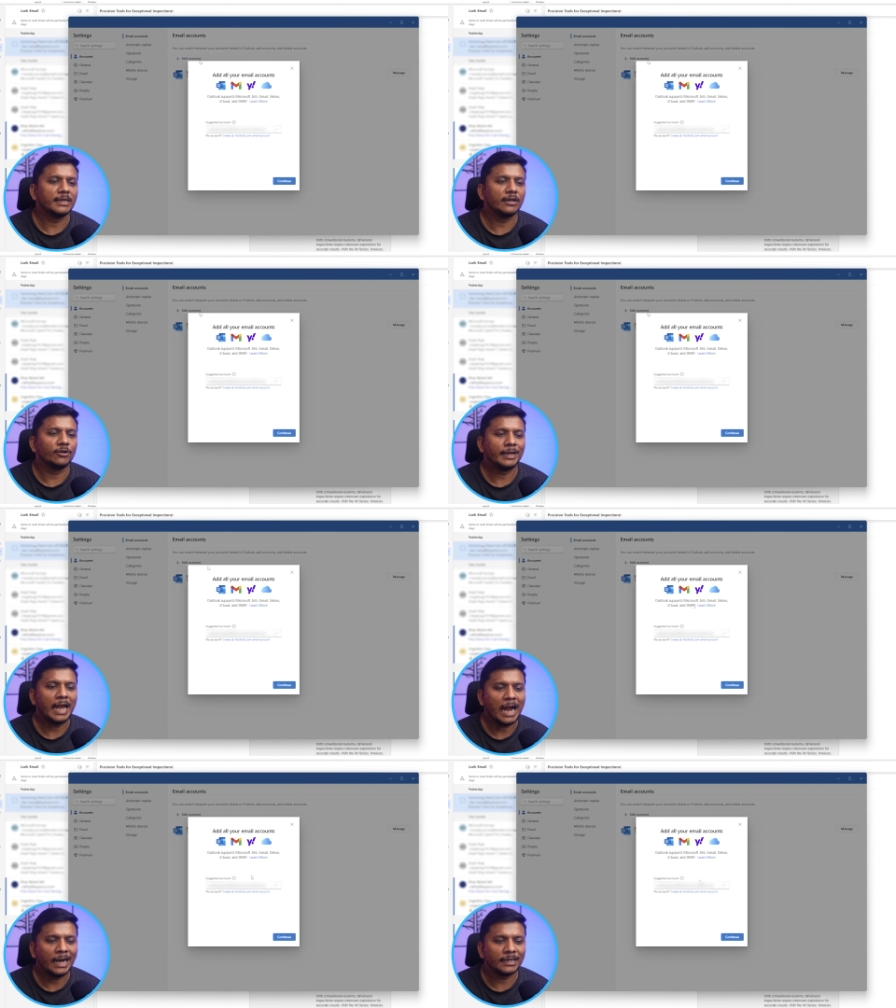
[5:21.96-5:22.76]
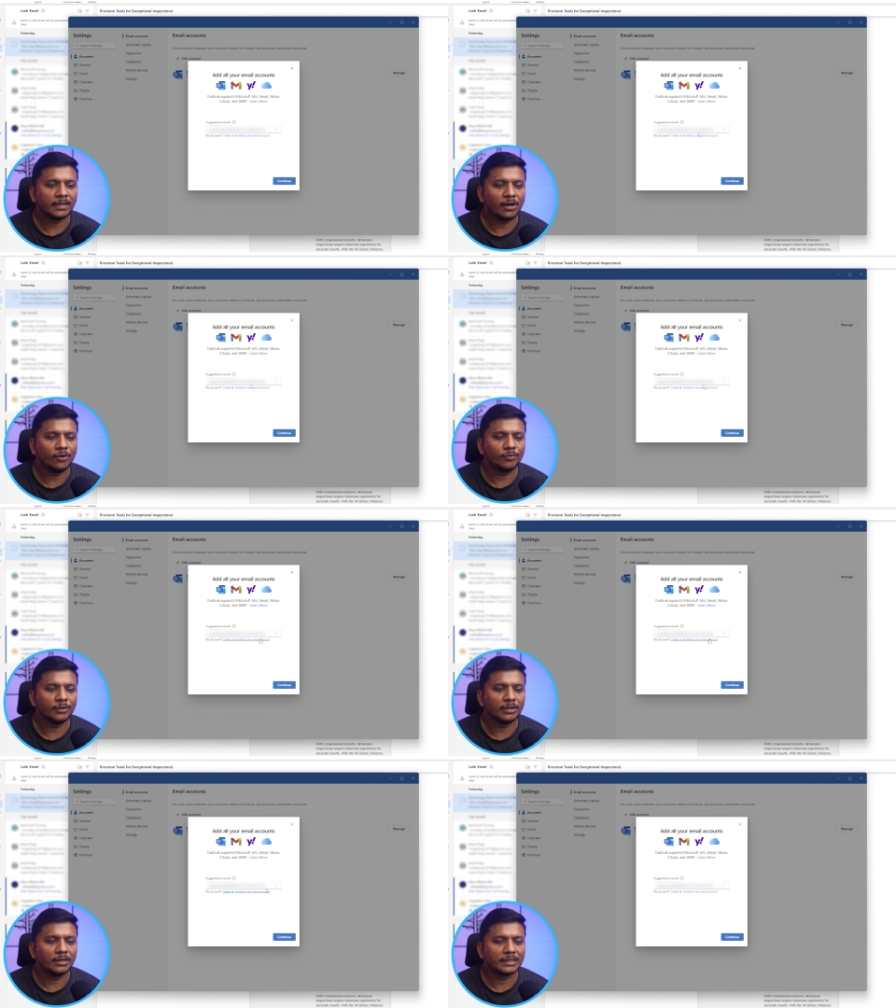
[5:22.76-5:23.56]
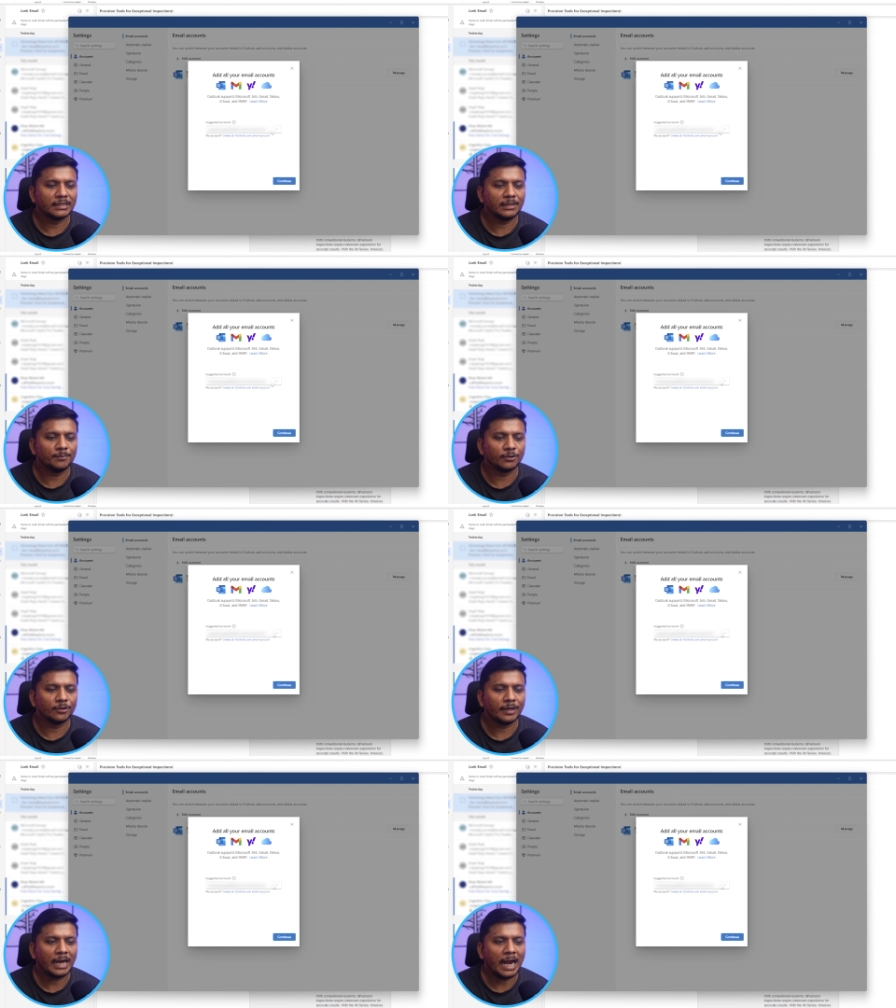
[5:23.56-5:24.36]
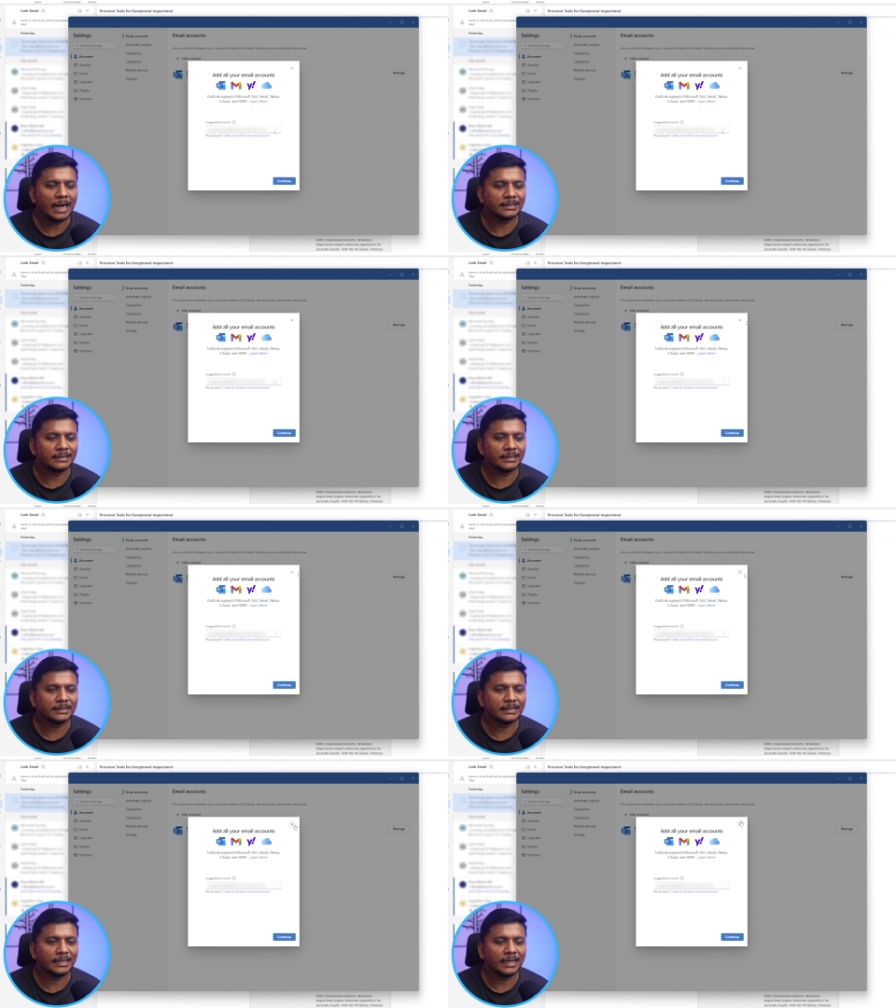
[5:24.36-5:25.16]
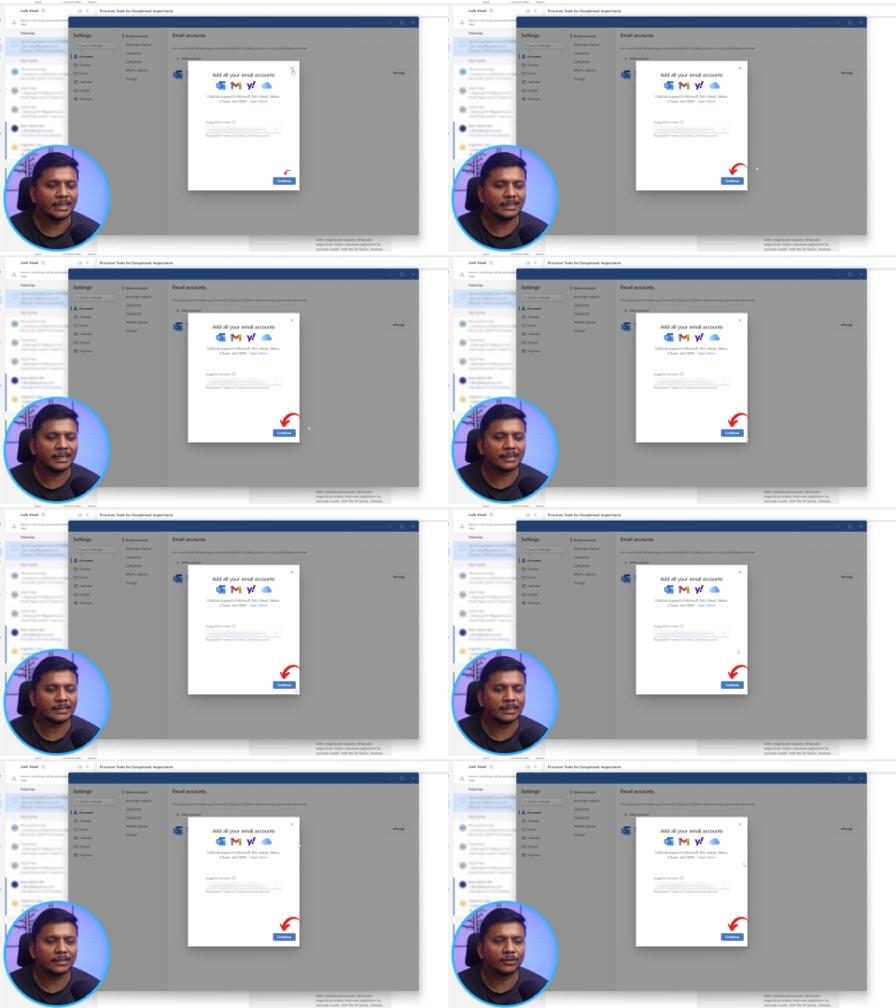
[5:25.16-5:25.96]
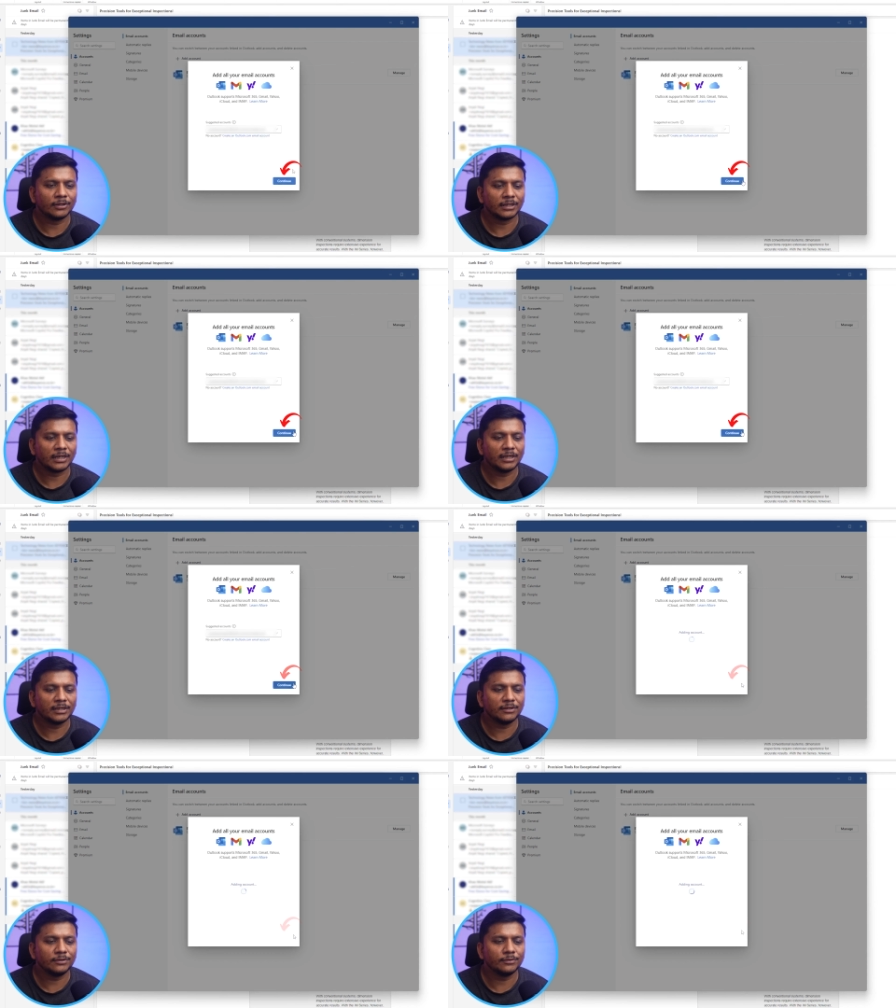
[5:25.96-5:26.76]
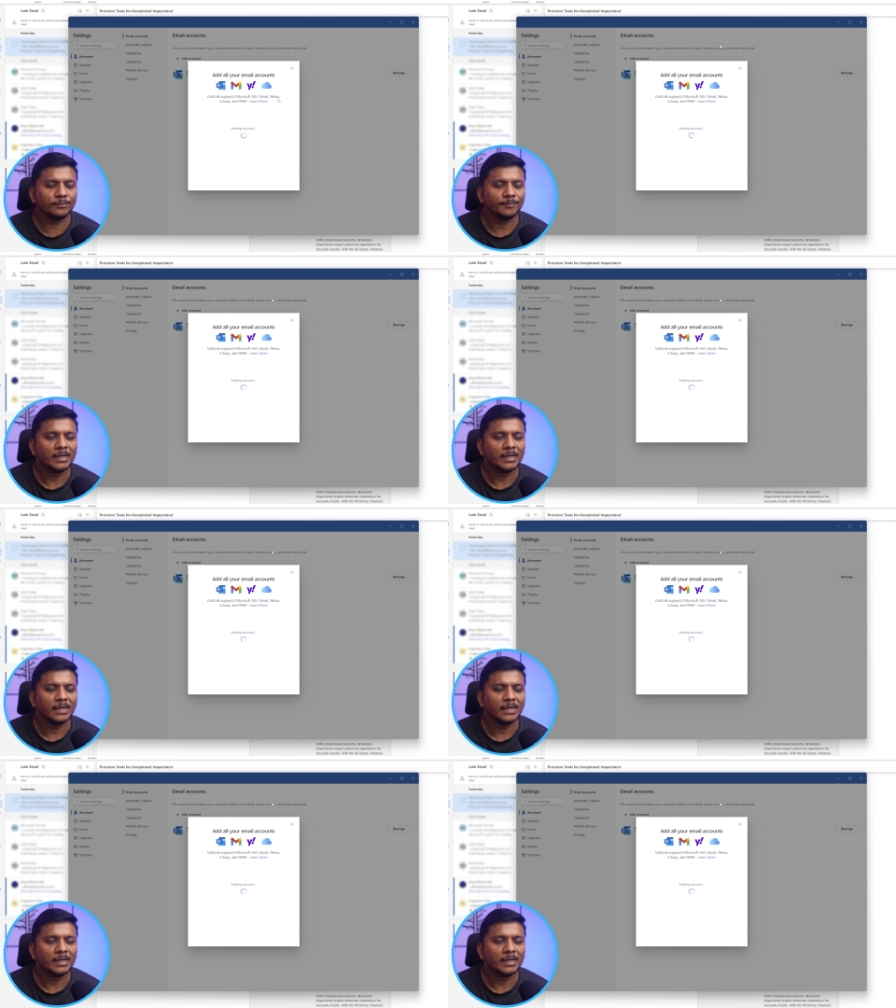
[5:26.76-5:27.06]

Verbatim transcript: click on Add Account, keep your address, and then click on Continue.